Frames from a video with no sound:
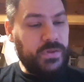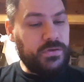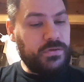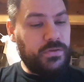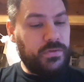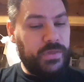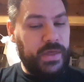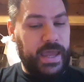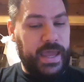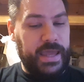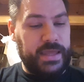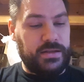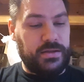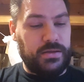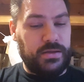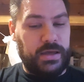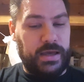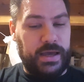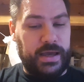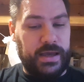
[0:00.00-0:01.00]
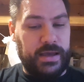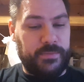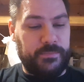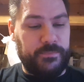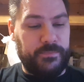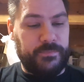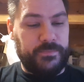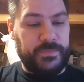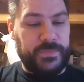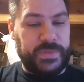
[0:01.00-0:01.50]
that
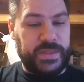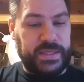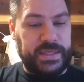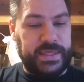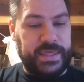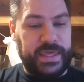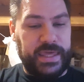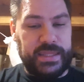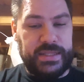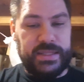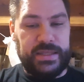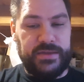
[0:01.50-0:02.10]
the kit